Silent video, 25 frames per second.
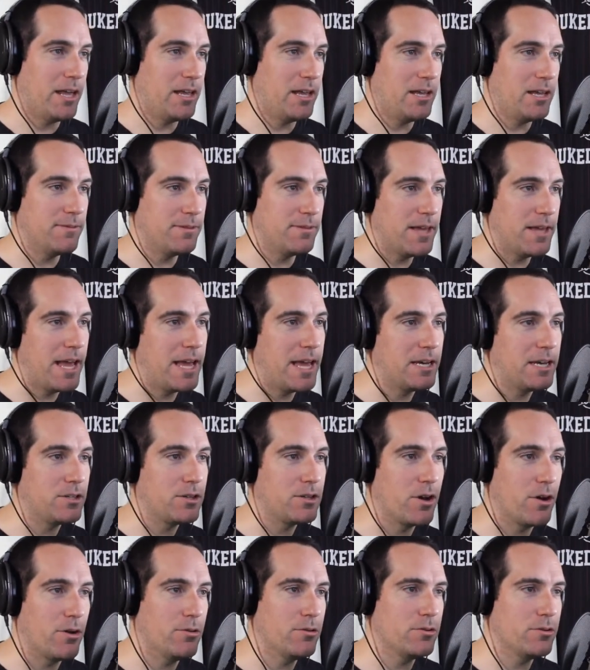if the head
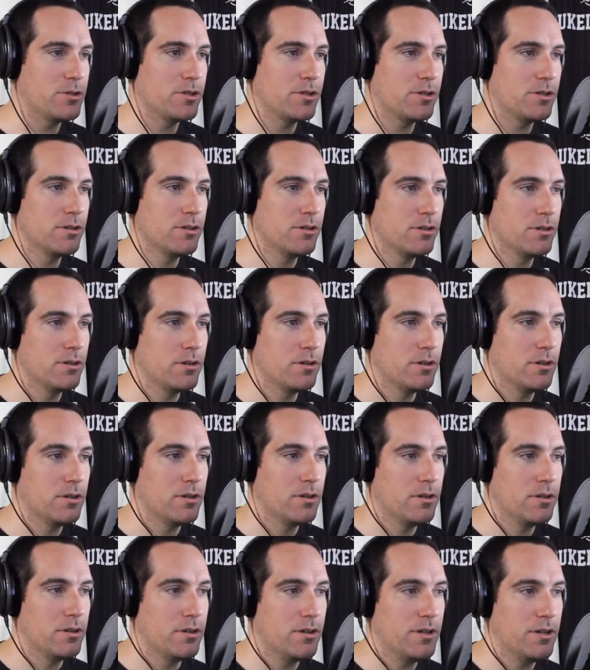coach
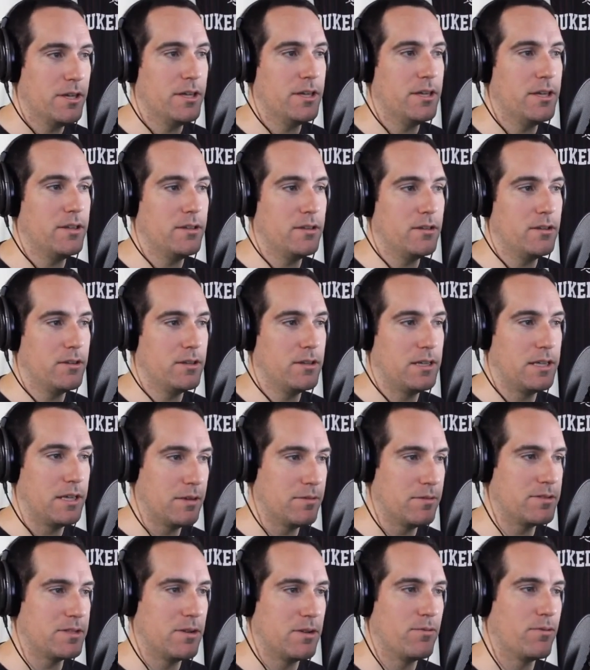
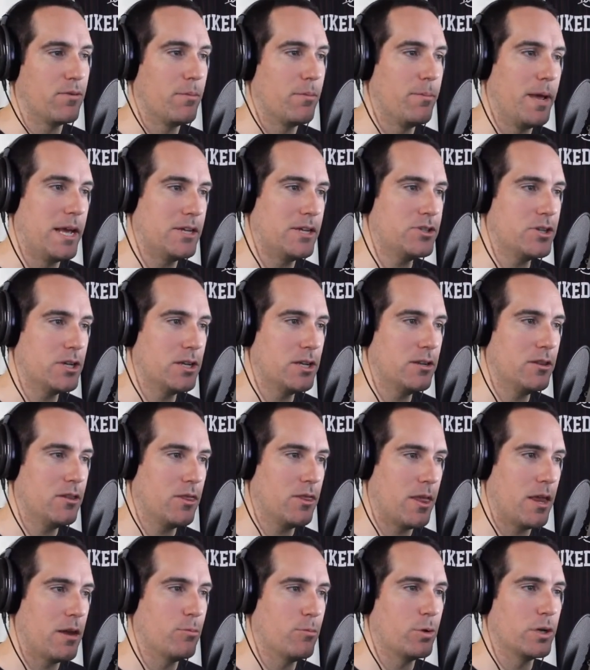gives information,
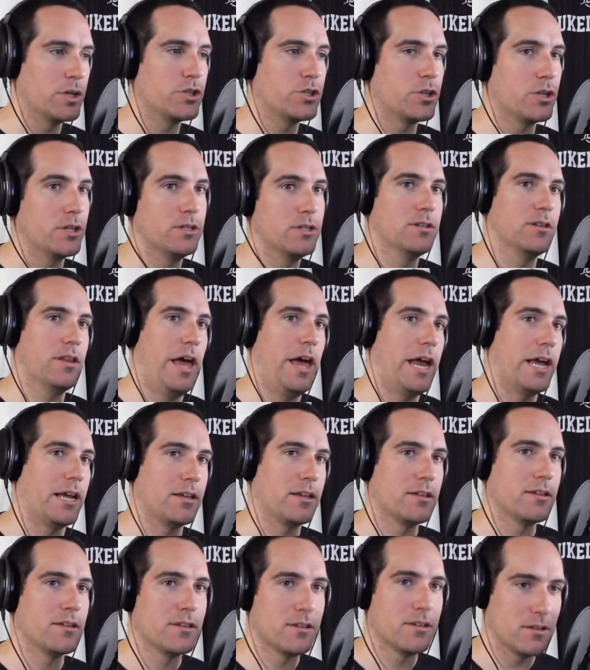then we shouldn't
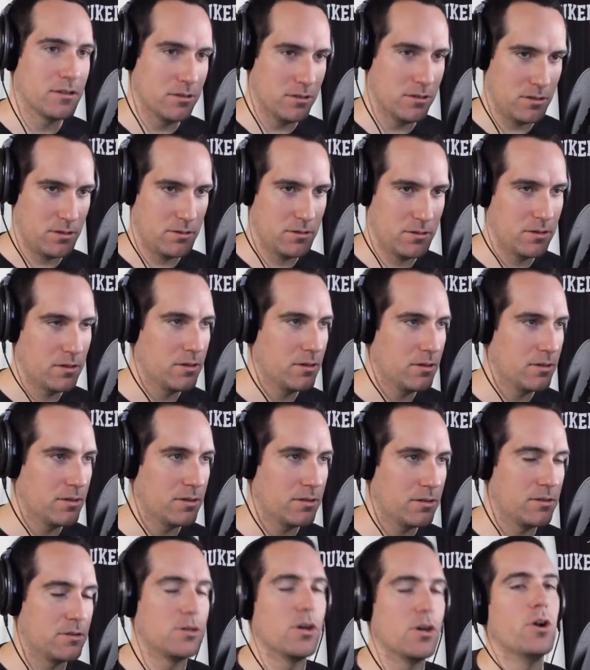like
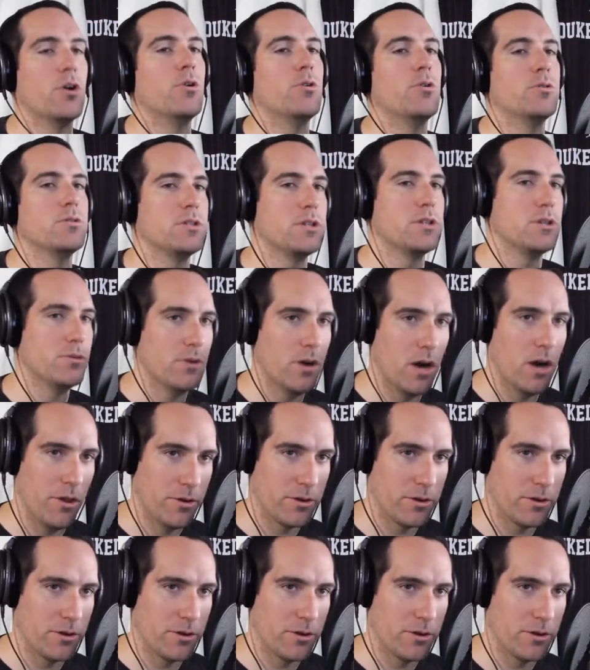go to other